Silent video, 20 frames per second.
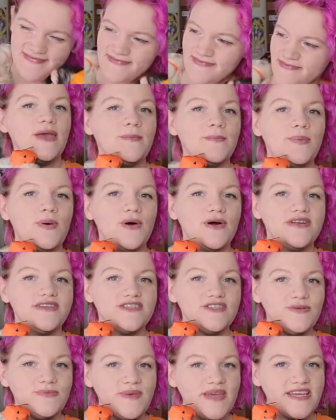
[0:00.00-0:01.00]
Important
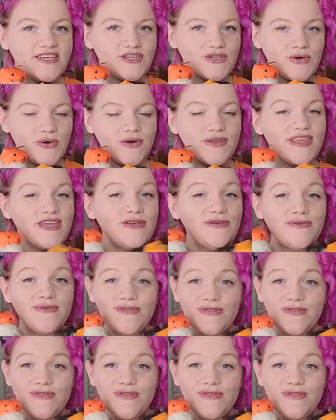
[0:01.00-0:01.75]
to make sure that you